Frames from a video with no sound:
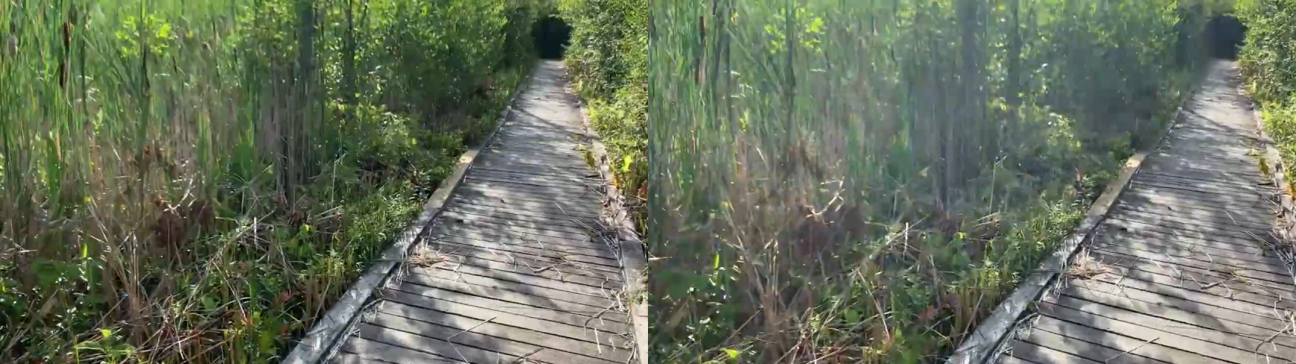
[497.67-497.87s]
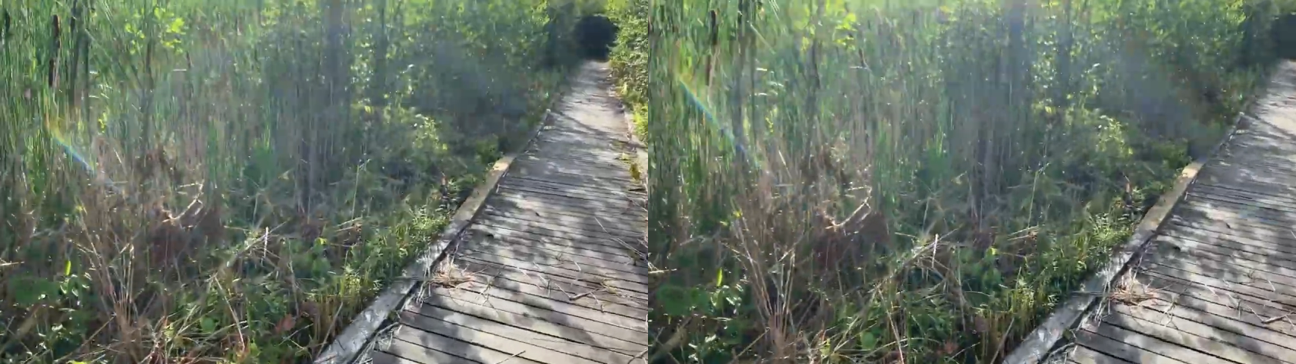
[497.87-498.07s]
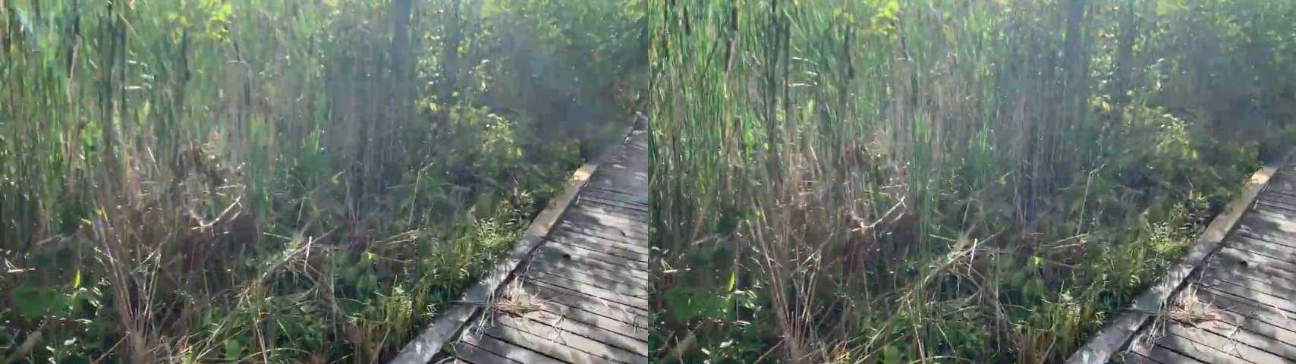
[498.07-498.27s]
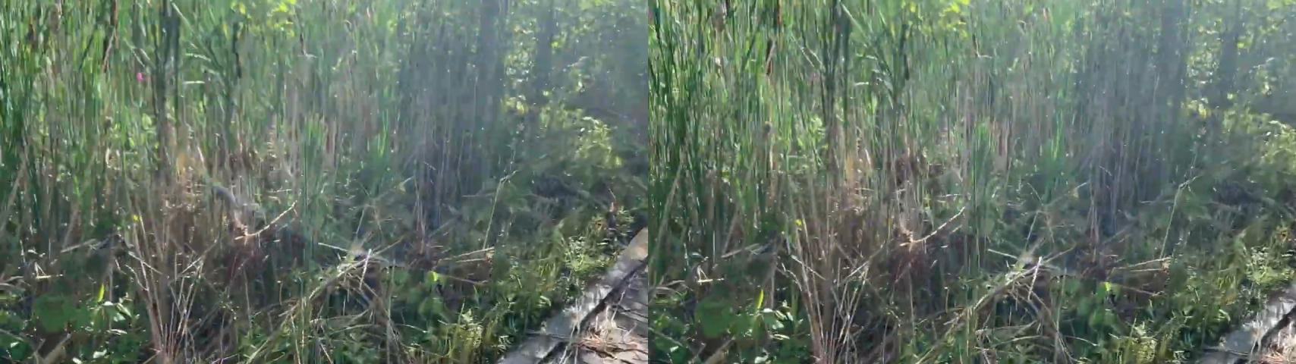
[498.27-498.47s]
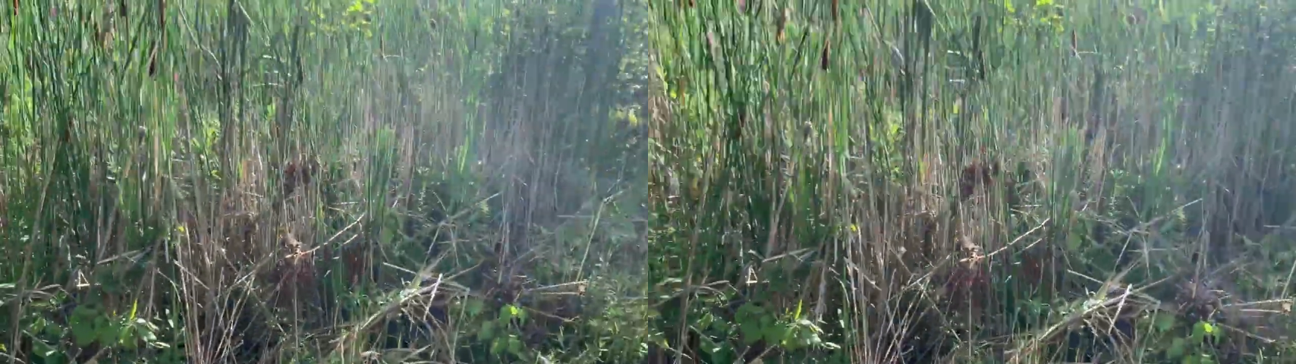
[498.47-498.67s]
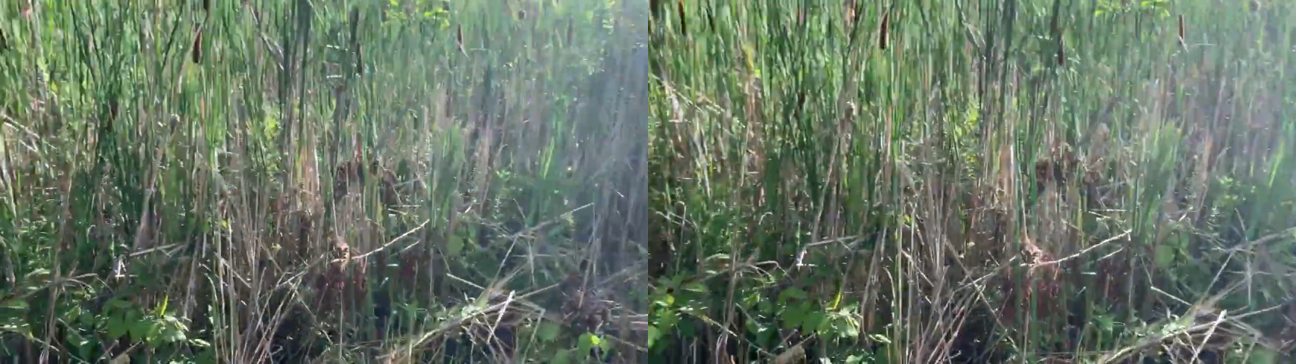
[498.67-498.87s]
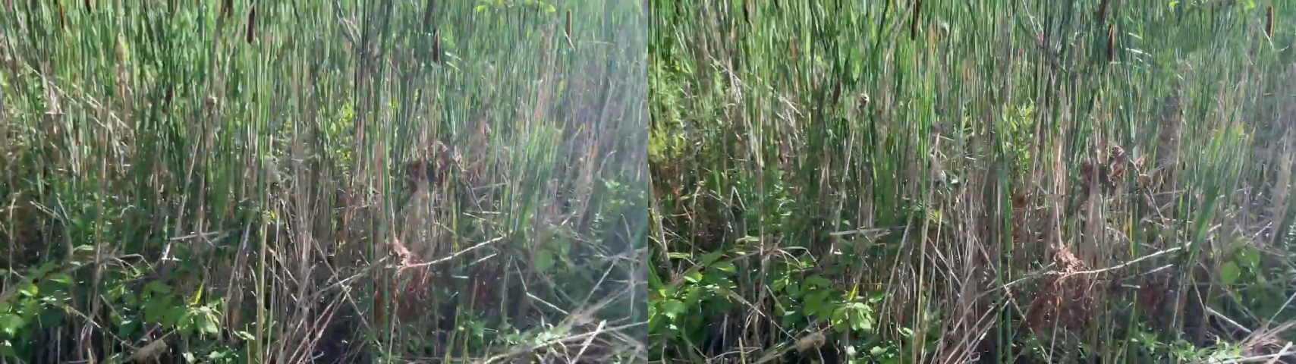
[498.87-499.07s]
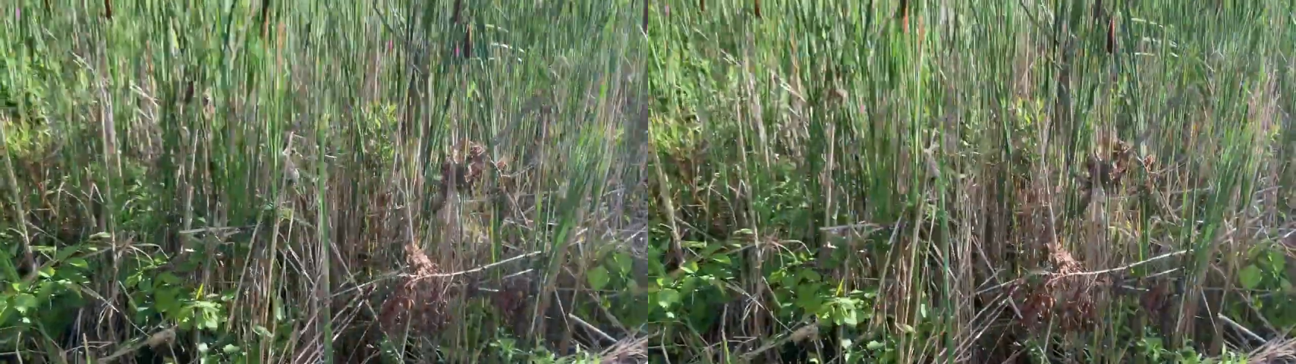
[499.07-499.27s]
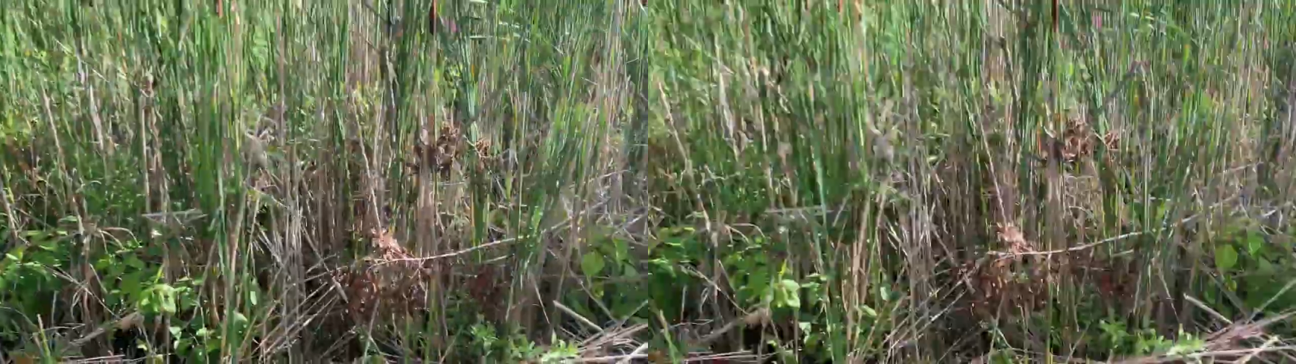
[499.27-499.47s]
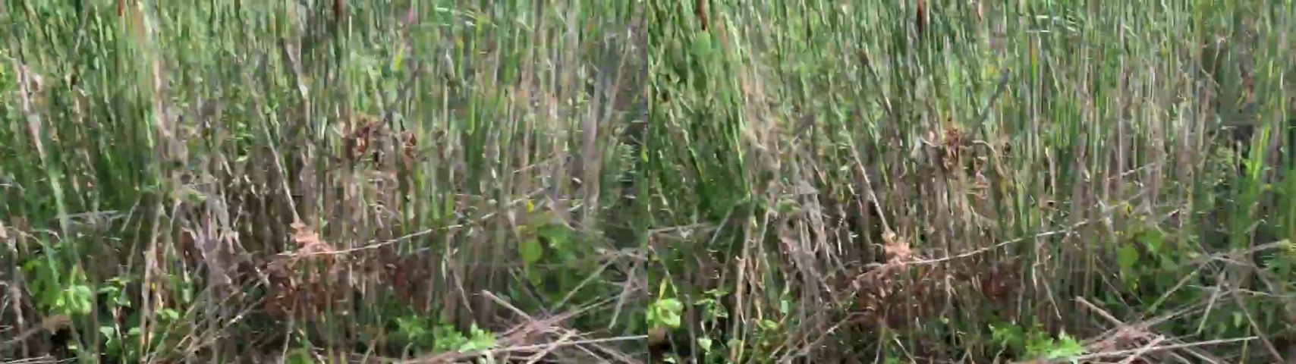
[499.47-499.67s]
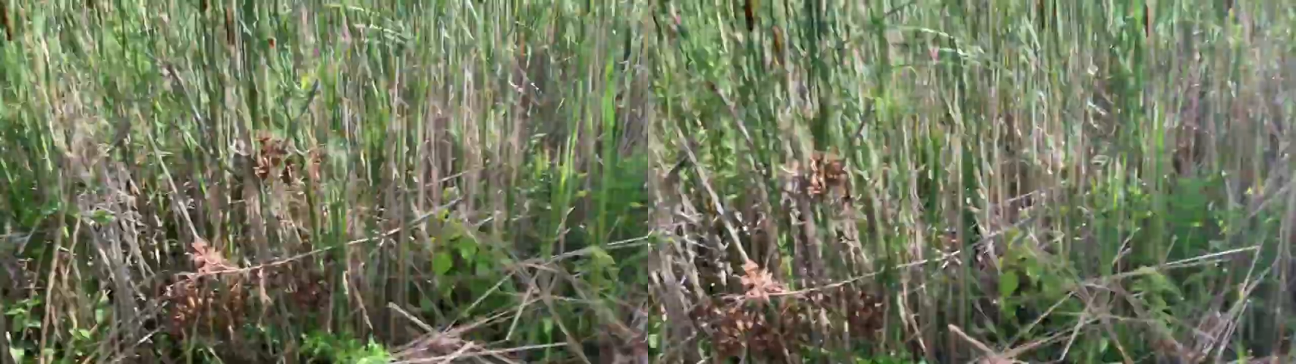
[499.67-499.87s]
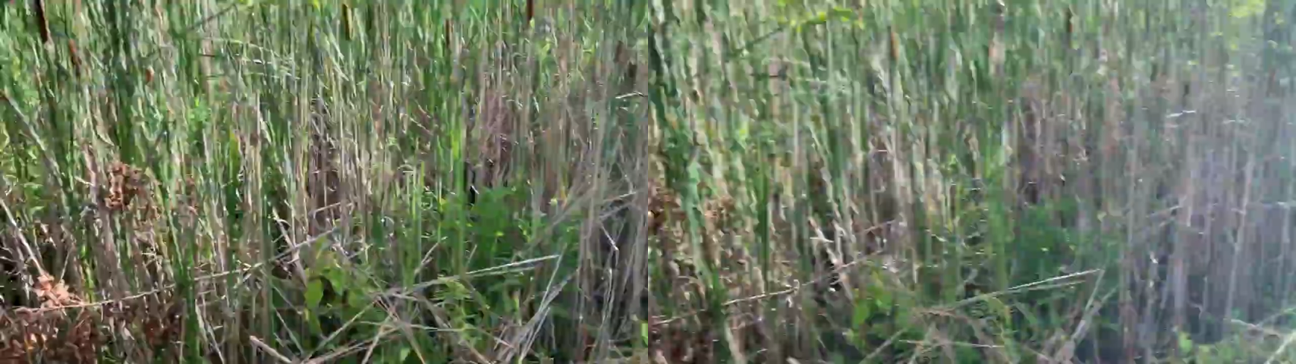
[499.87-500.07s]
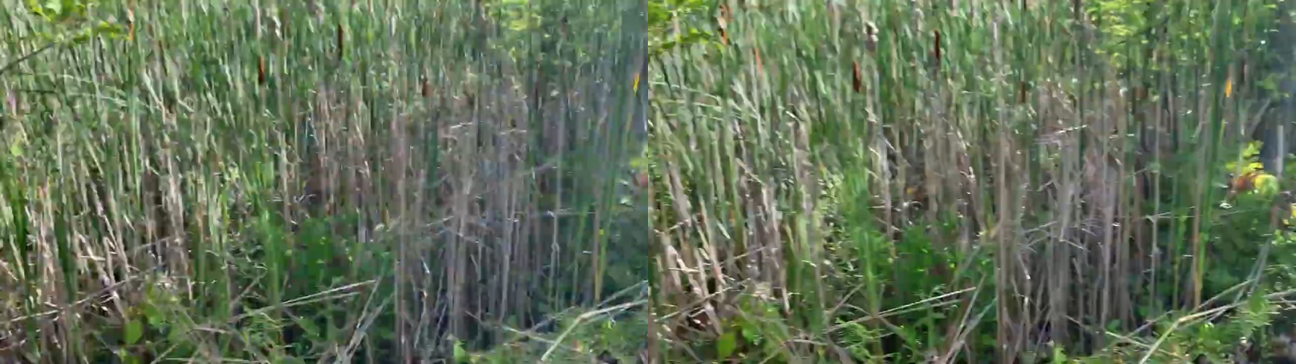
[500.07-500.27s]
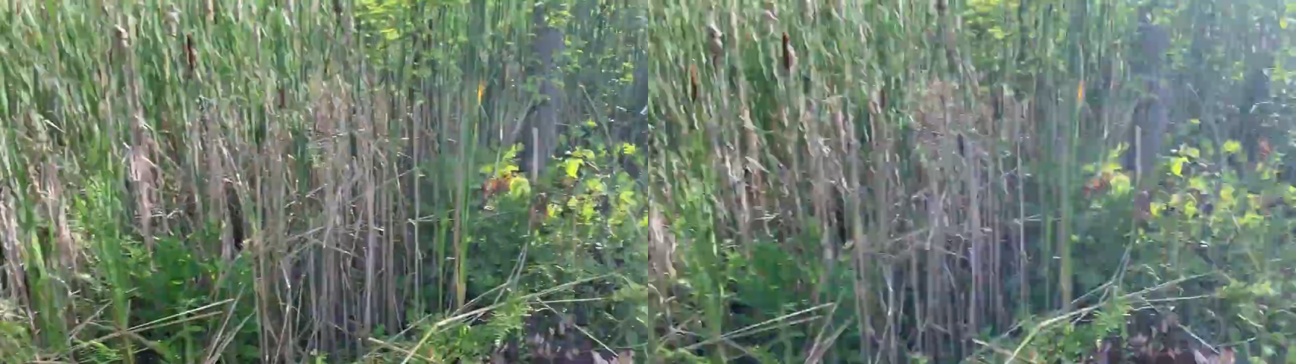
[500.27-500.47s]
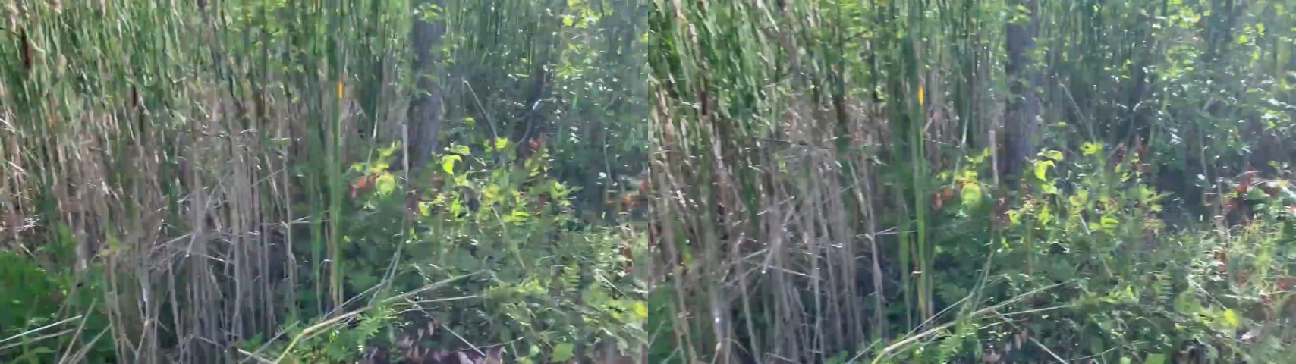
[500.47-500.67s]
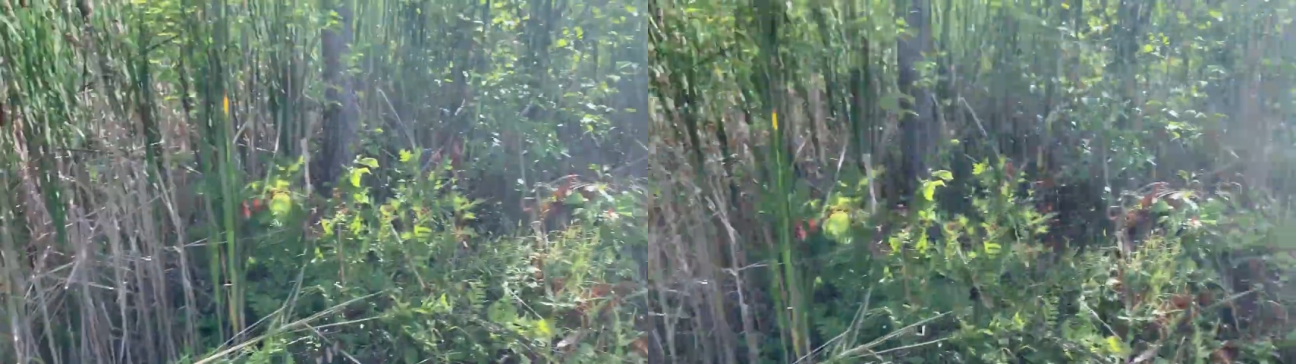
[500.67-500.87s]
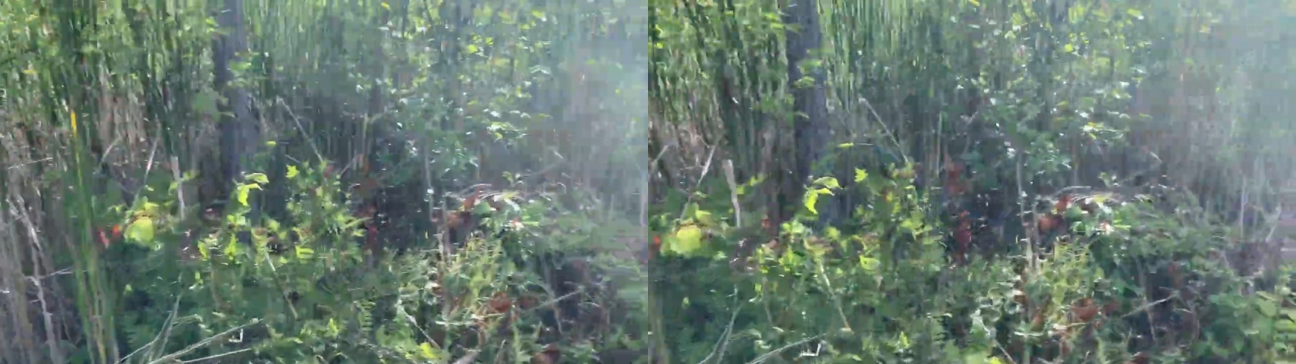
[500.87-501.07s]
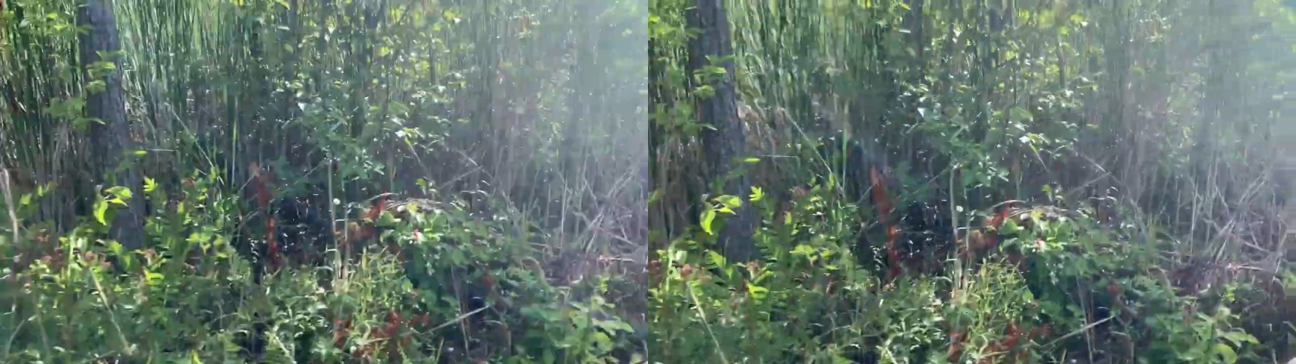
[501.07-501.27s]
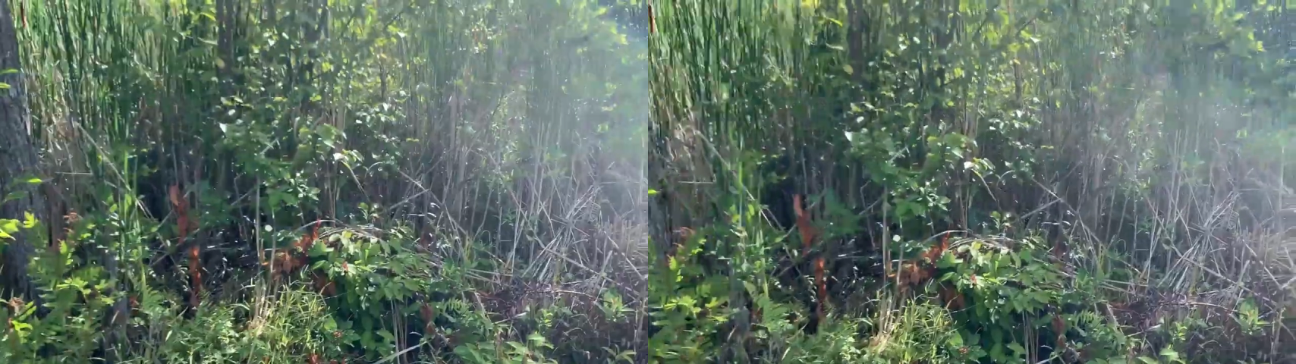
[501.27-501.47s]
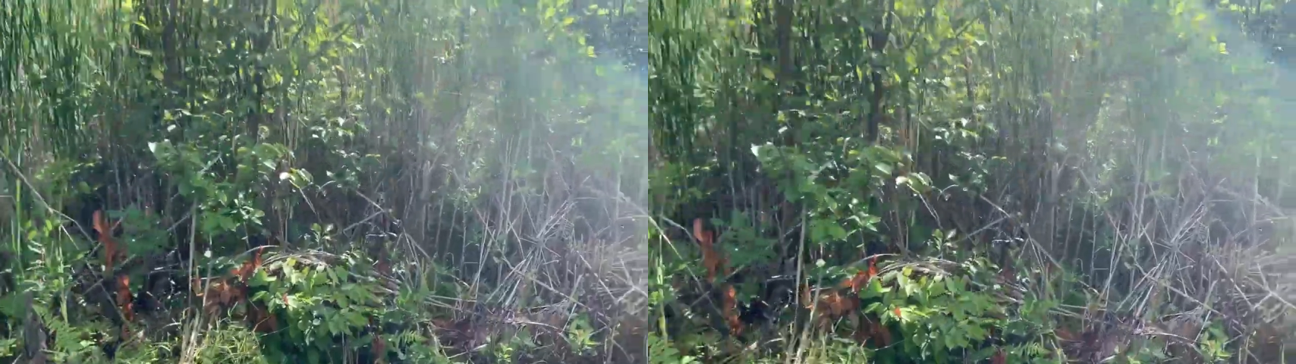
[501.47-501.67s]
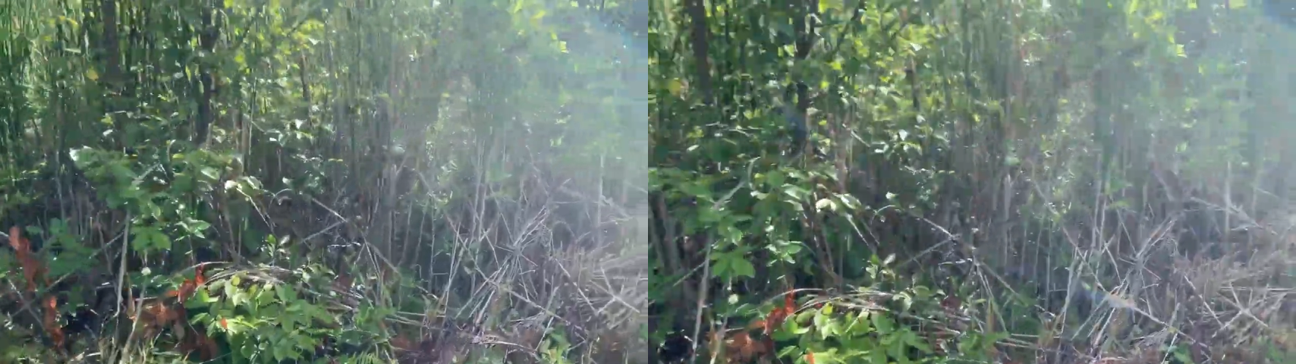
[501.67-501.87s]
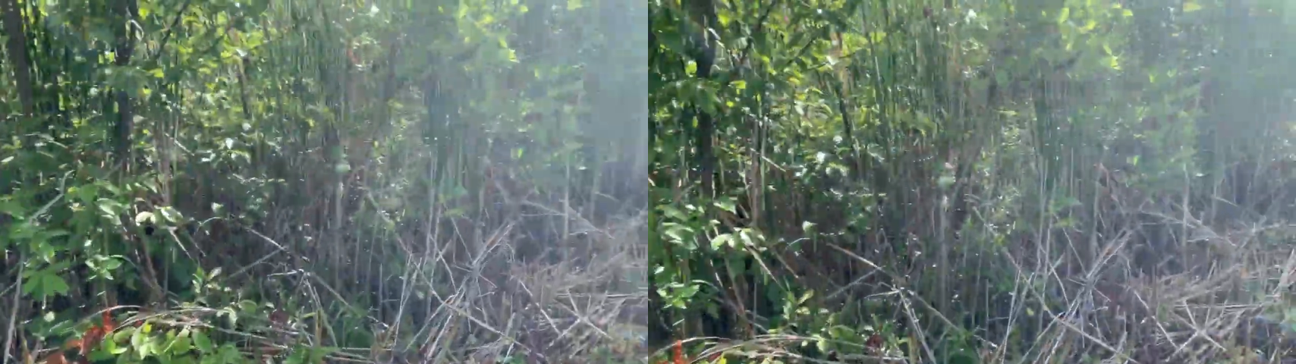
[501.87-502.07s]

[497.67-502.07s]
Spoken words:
No face is visible, so there are no lips to read.